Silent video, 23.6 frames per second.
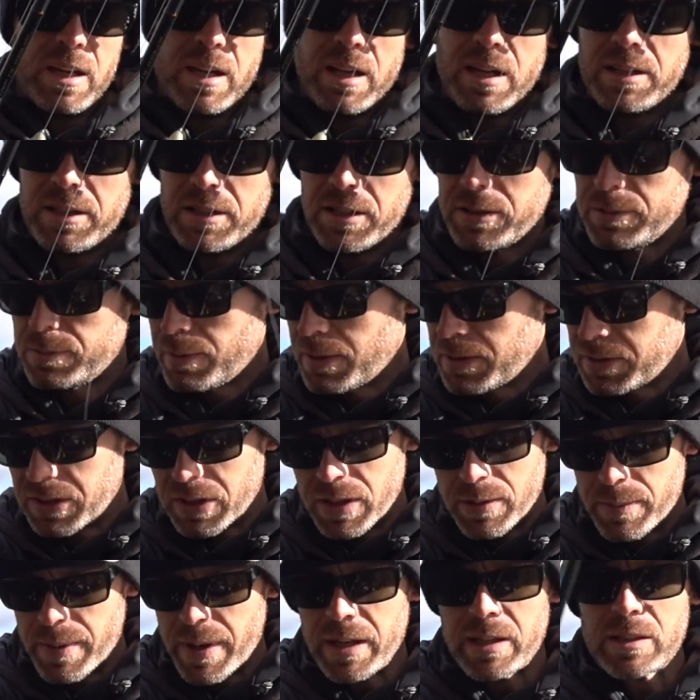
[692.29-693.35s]
And I just wanted to
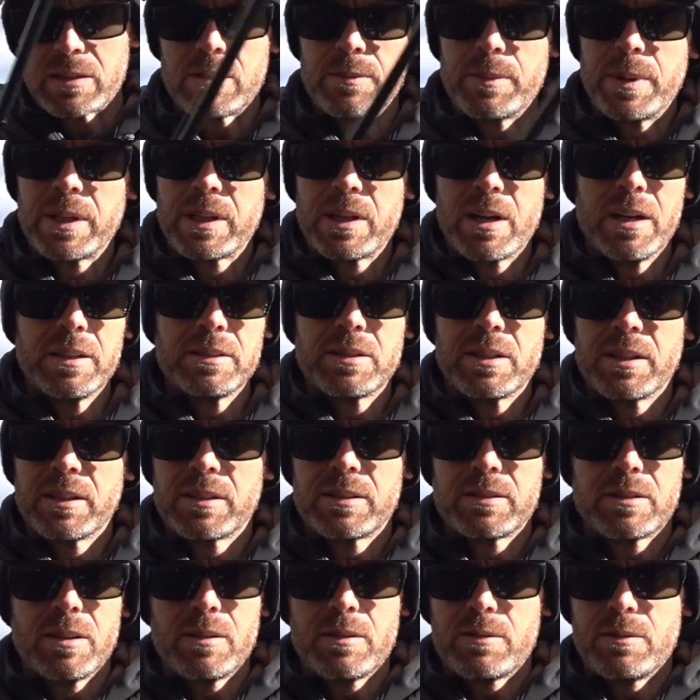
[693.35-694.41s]
get back into my KEITECH,
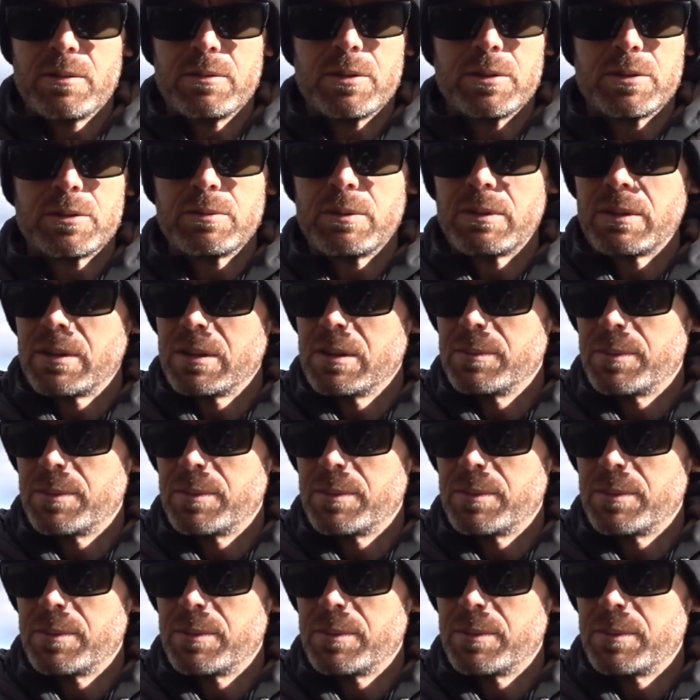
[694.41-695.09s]
start throwing those swing